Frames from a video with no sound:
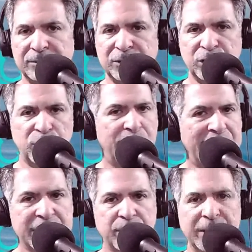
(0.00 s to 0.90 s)
you
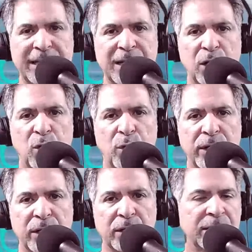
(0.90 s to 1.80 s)
possibly get a
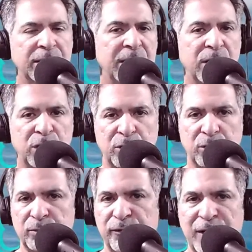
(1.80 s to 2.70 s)
lawyer,
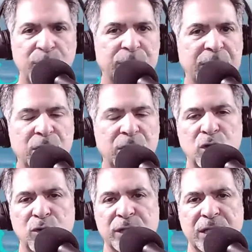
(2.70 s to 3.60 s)
you fight with the
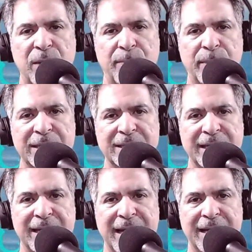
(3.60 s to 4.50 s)
insurance companies
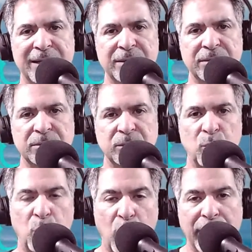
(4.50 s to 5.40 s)
to get
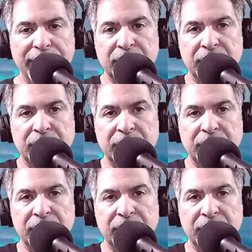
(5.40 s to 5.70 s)
what